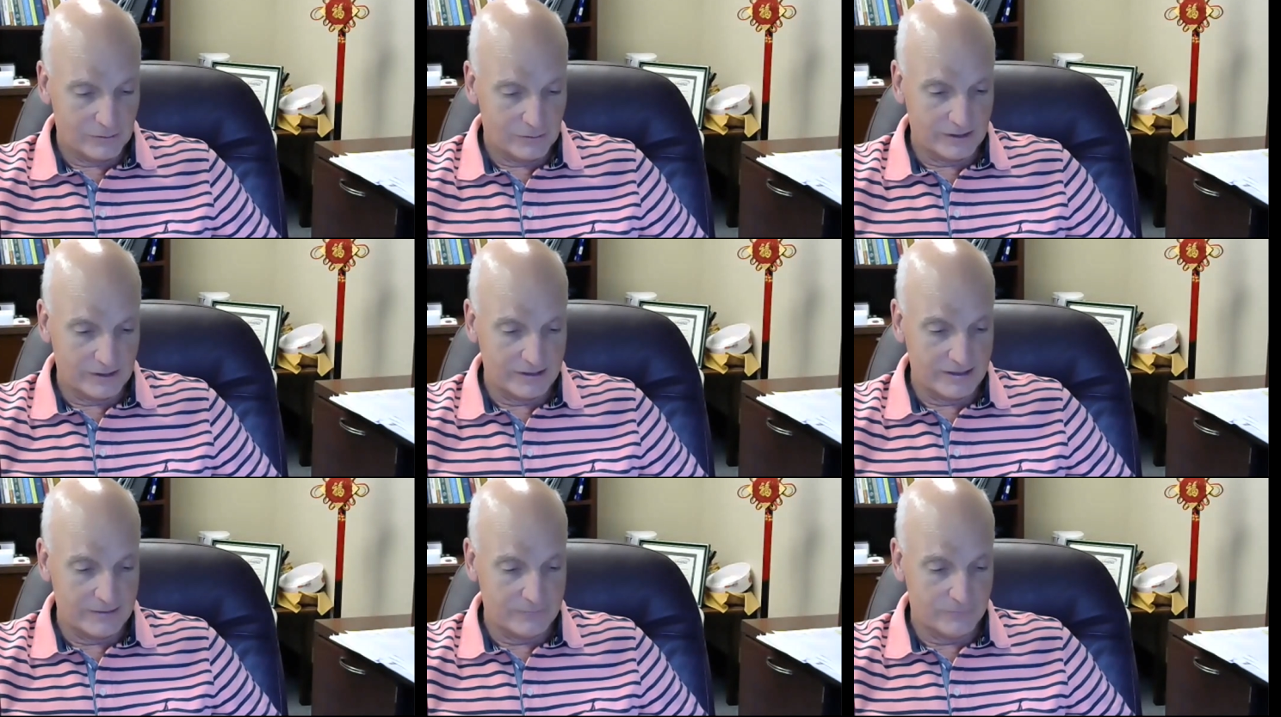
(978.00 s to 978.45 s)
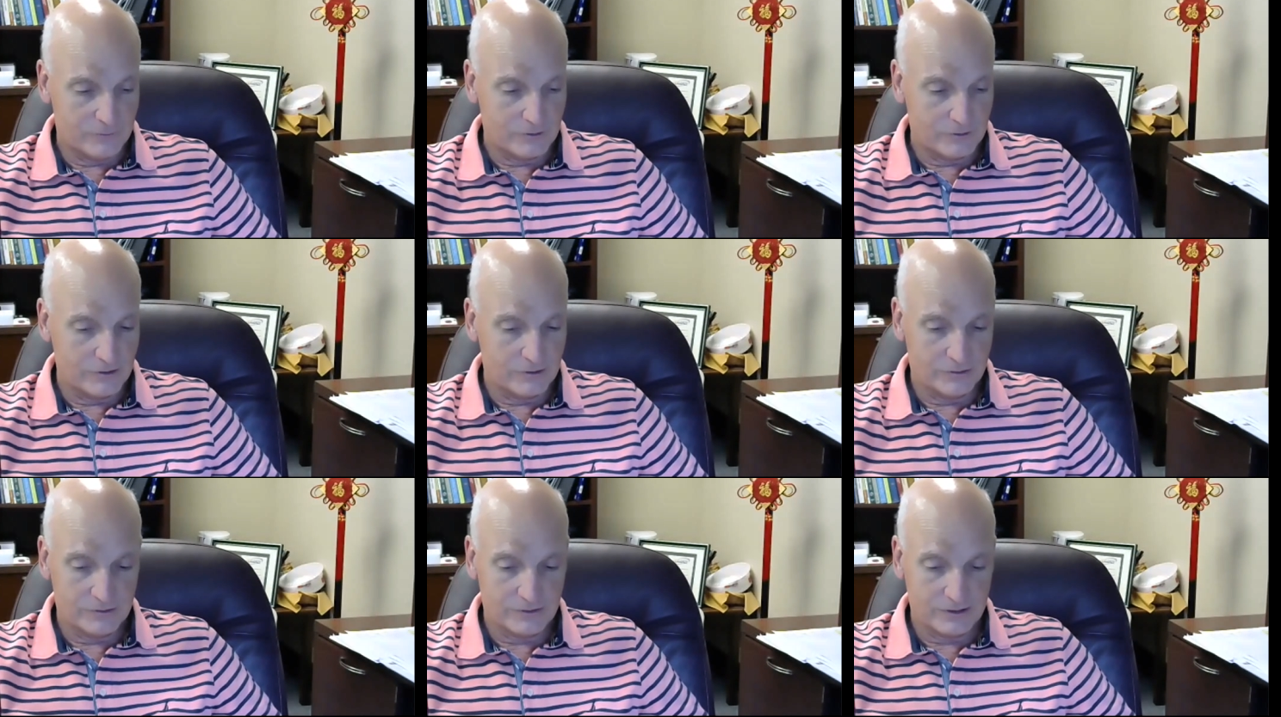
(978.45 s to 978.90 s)
can read that for
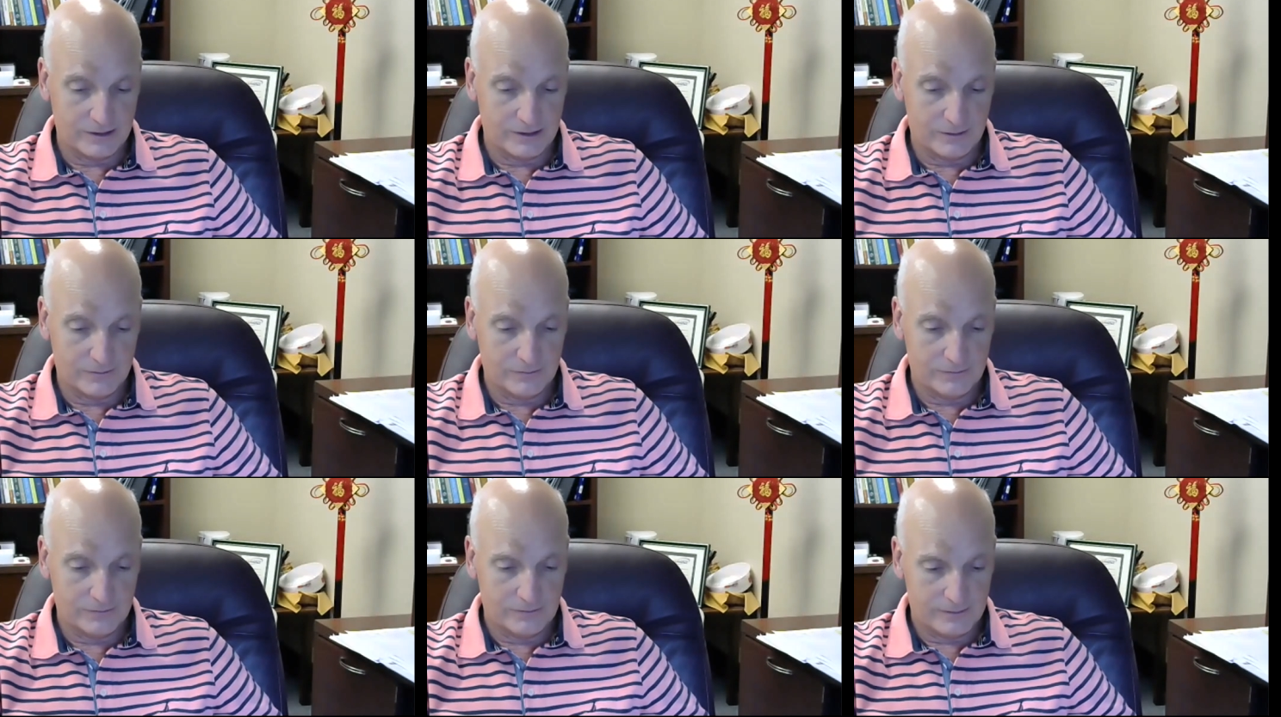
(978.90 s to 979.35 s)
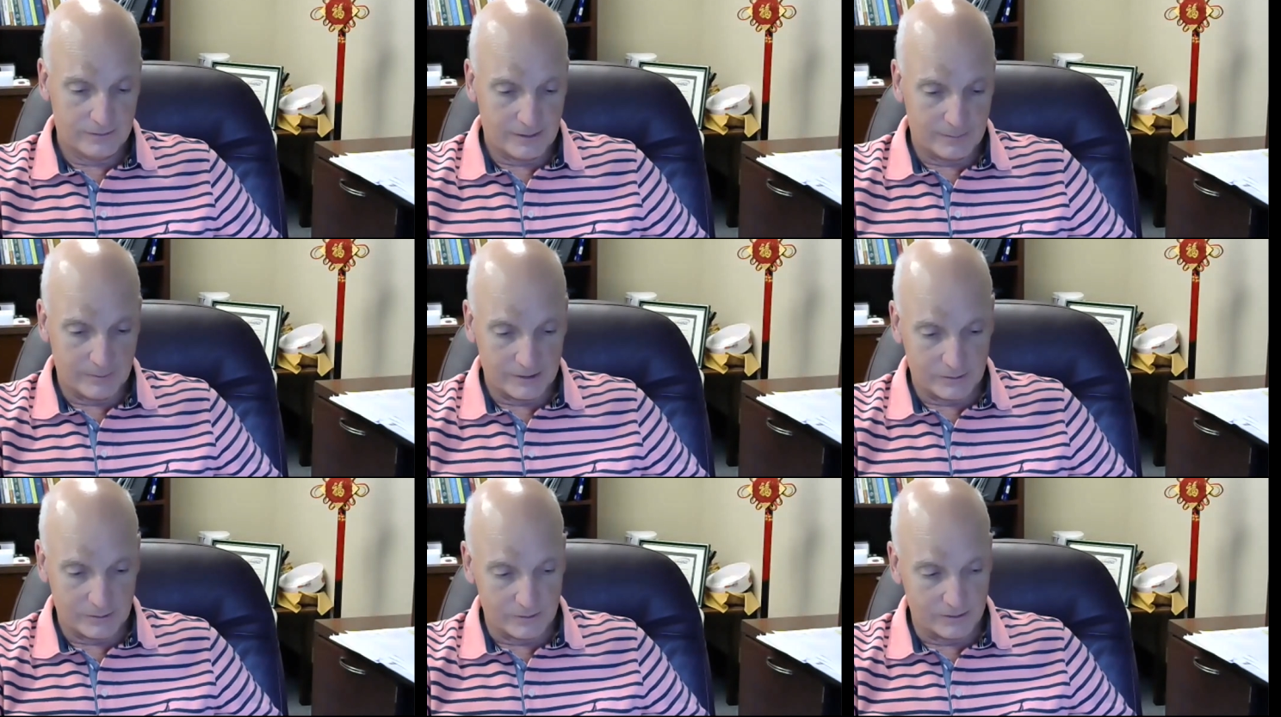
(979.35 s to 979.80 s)
yourself.
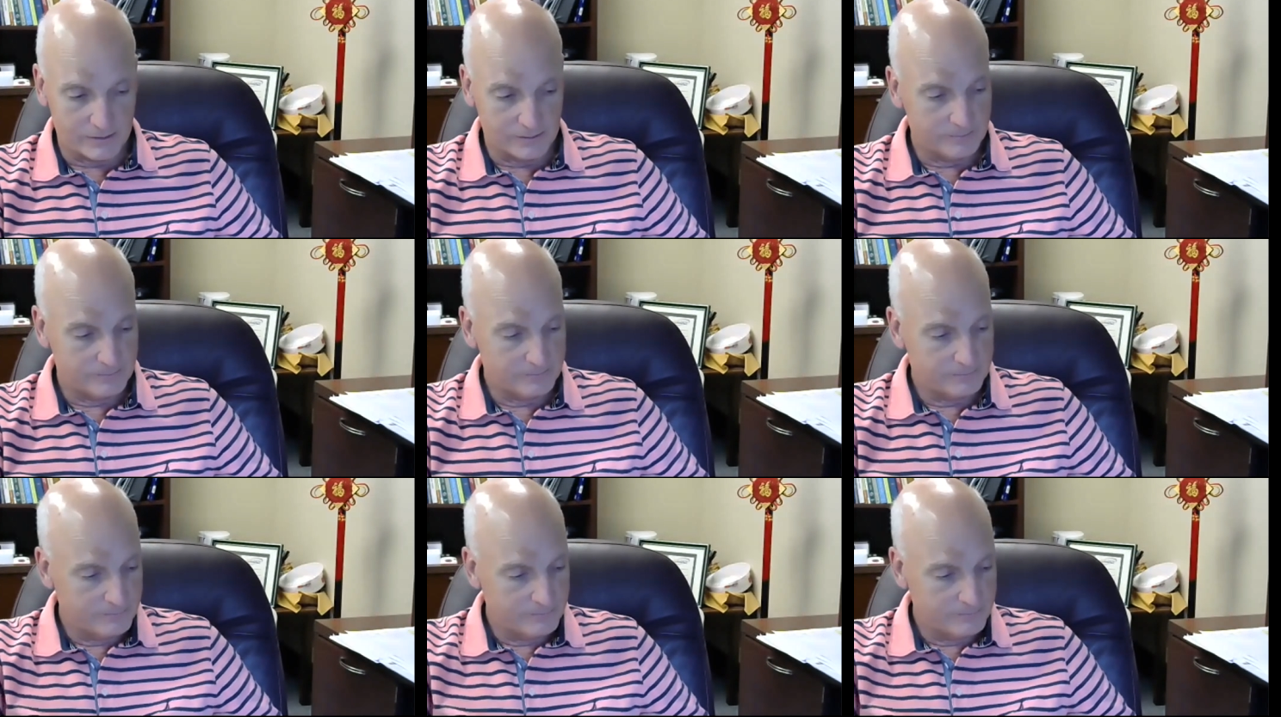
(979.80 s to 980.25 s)
I'm not going to